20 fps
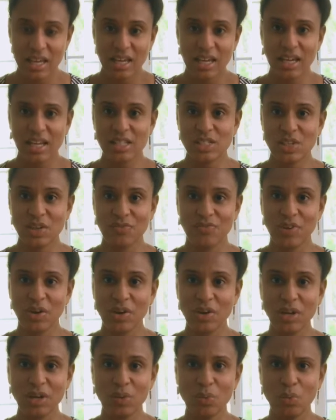it's a
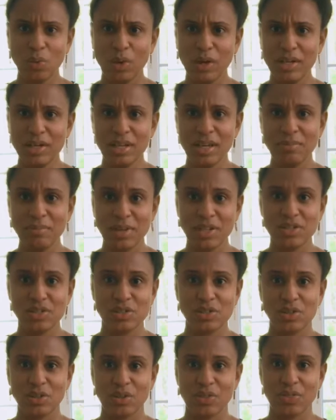very
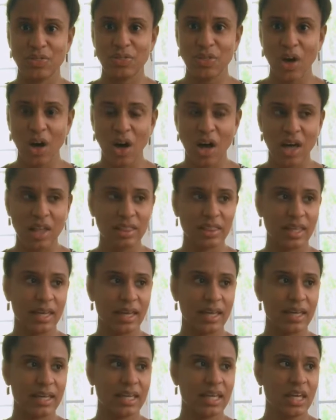one-dimensional thought,
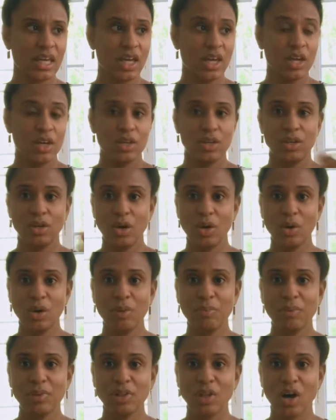like yoga
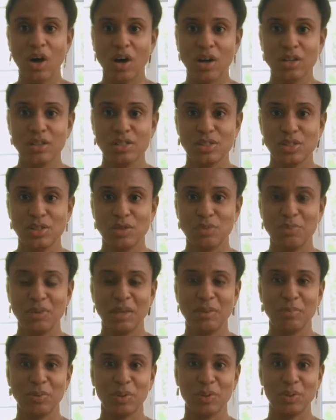belongs to
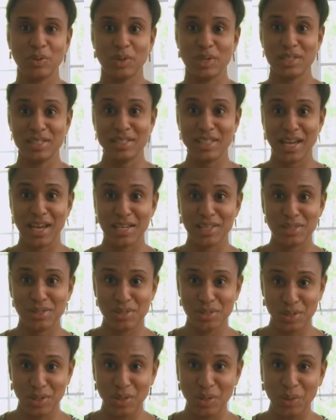people who are size
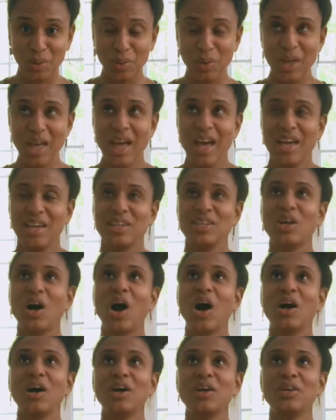2.
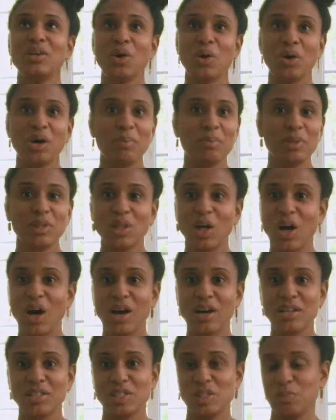Yoga
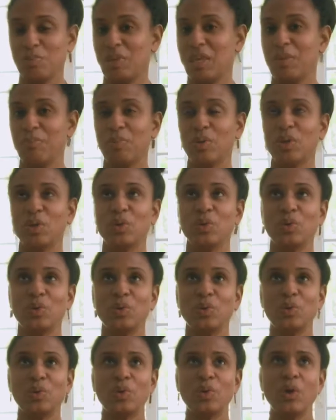belongs to people
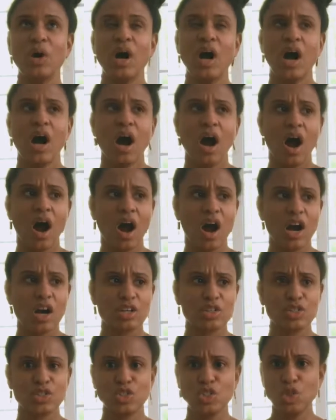who are
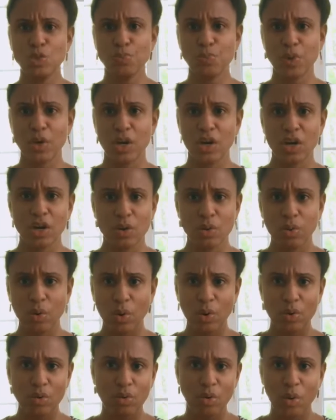super
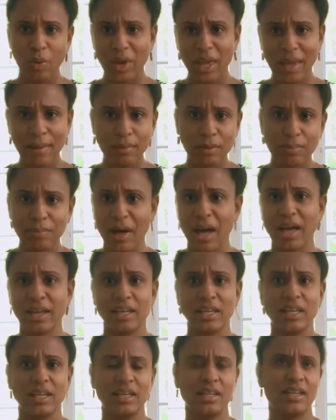quote-unquote
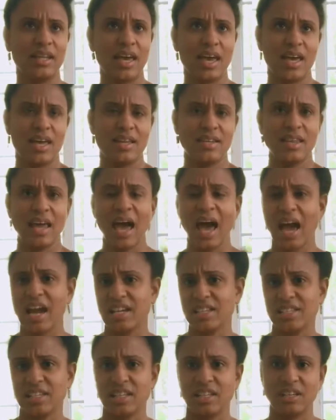able-bodied and
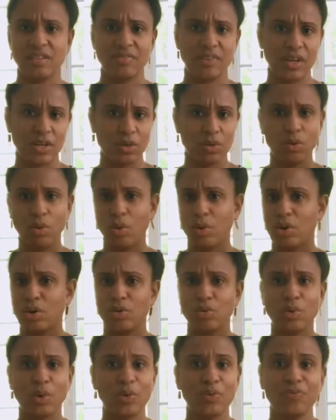active and
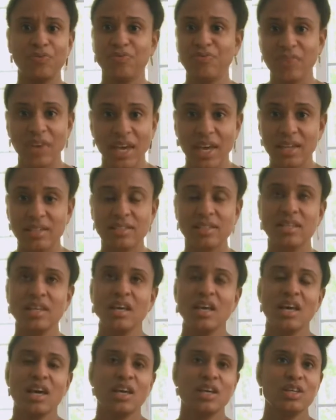quote-unquote fit.
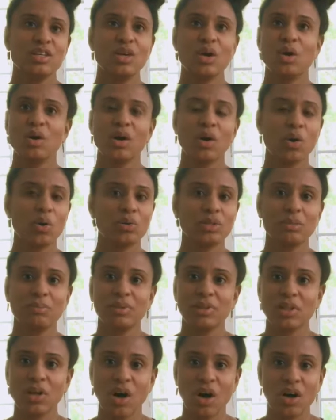Yoga only
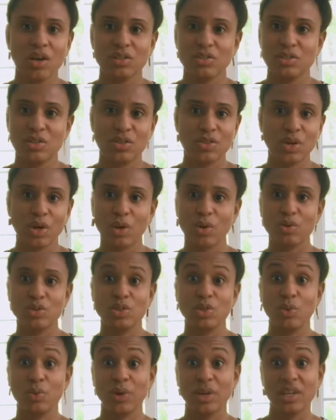belongs to those
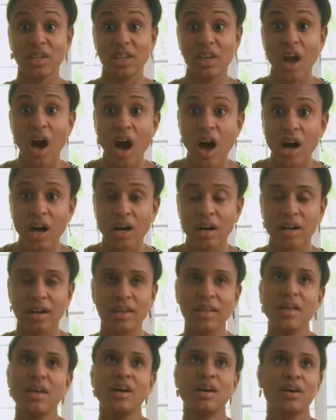who are young,
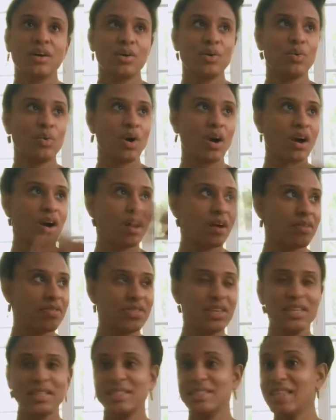who are
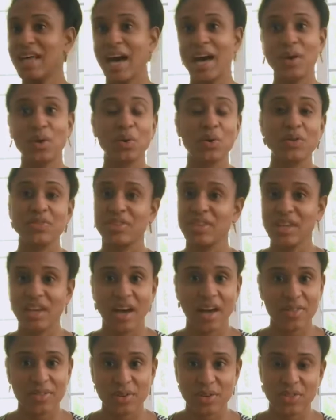this, that, or the
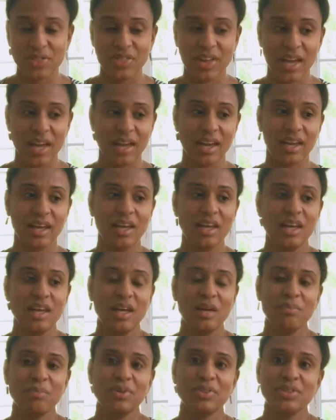other thing.
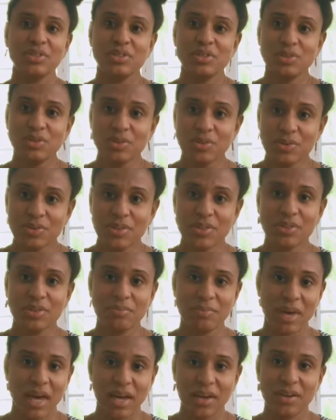But the truth of the
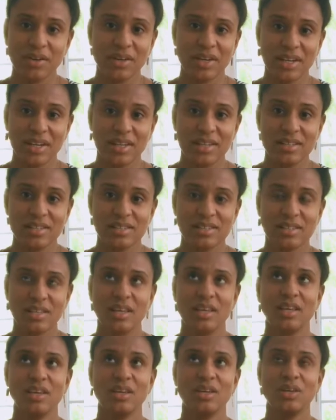matter is,
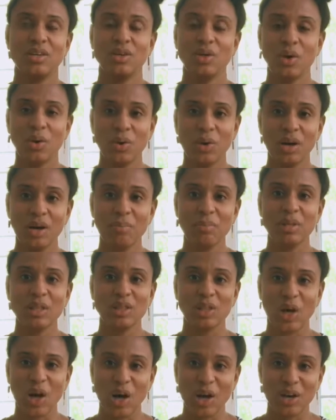yoga
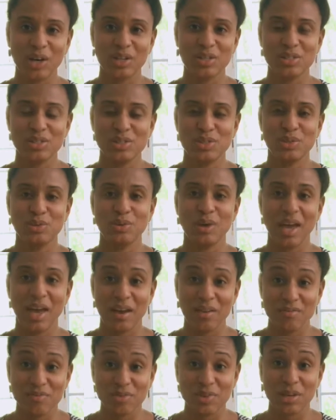belongs to
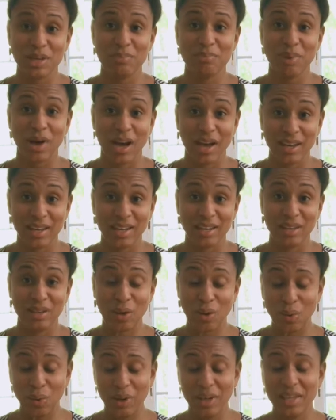everybody.
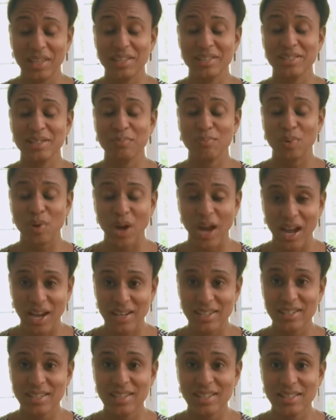Yoga is a
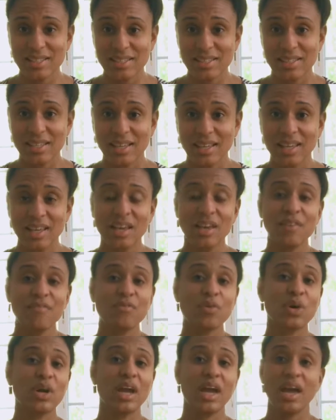practice
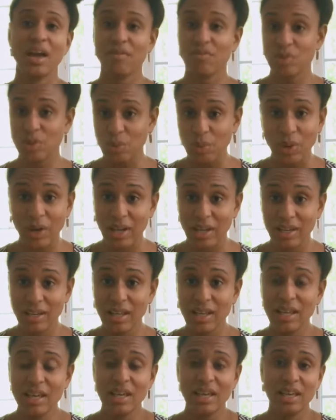for everyone.
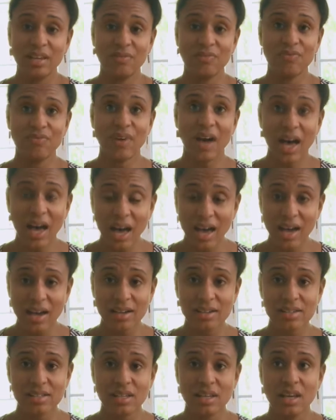In
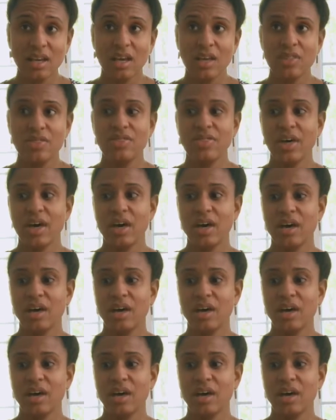fact, the